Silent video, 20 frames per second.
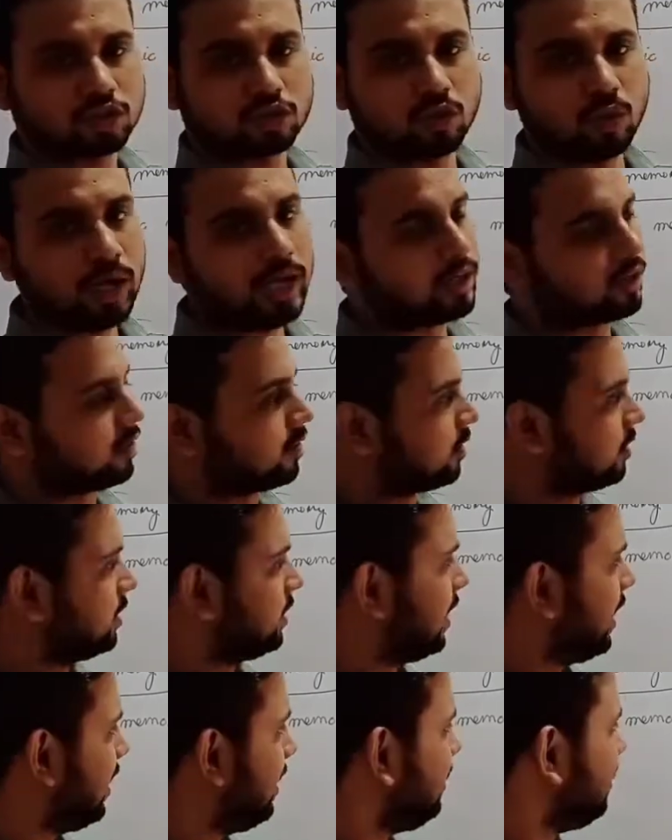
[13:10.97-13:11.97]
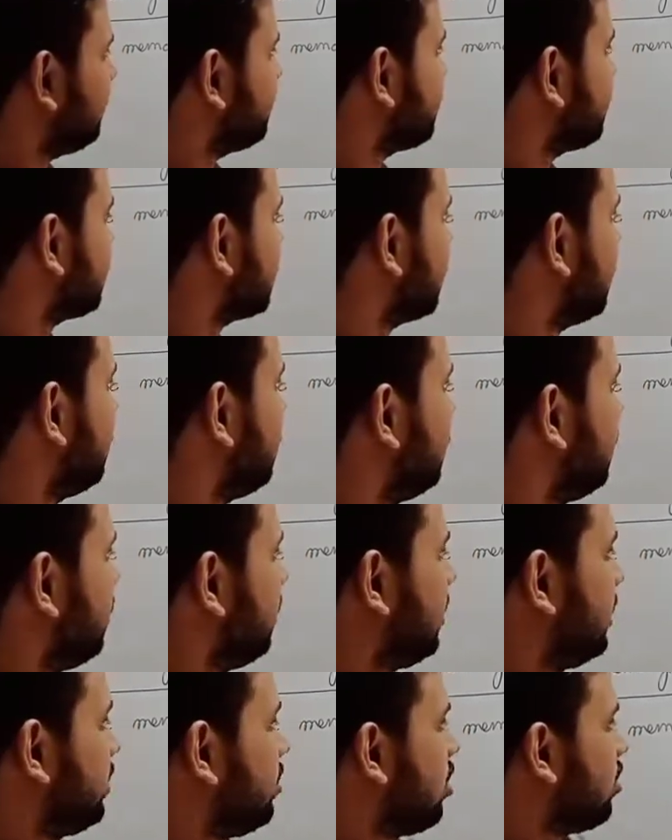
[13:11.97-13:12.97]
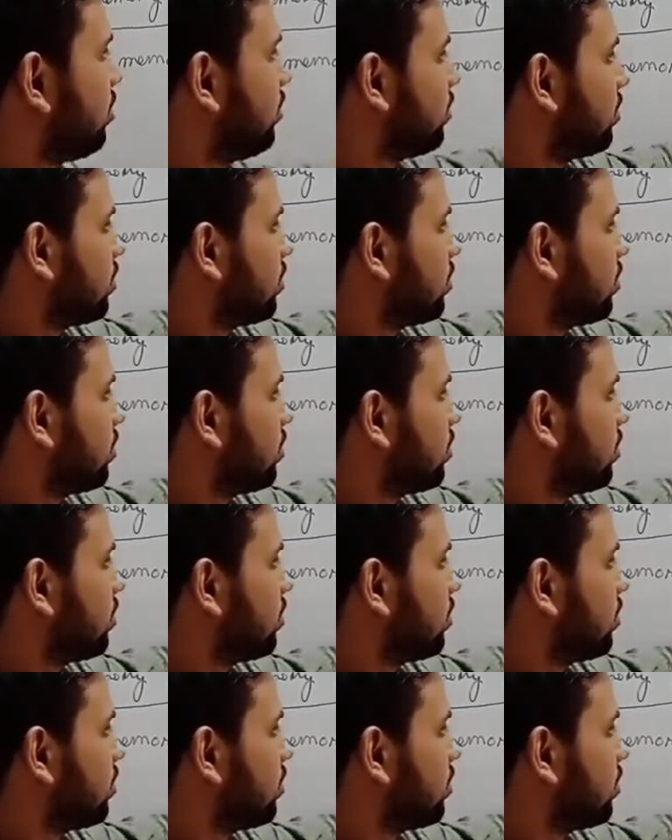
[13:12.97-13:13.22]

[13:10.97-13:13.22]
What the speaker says: no error, then your